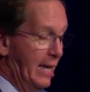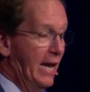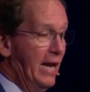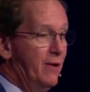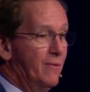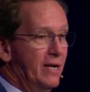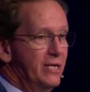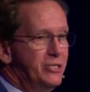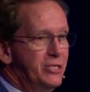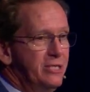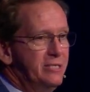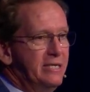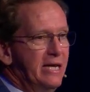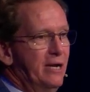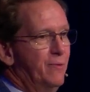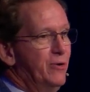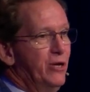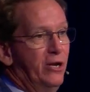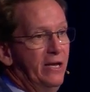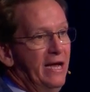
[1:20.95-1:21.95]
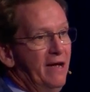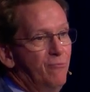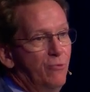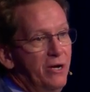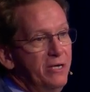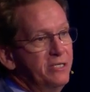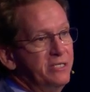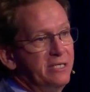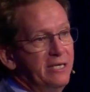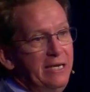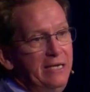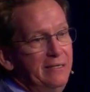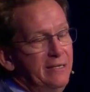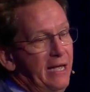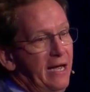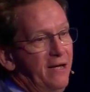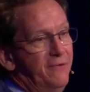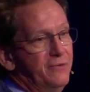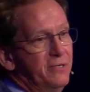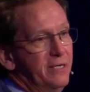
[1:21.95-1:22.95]
Anyway, she said, and we only have one seat
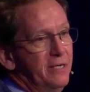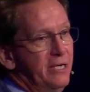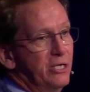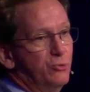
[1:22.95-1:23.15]
left,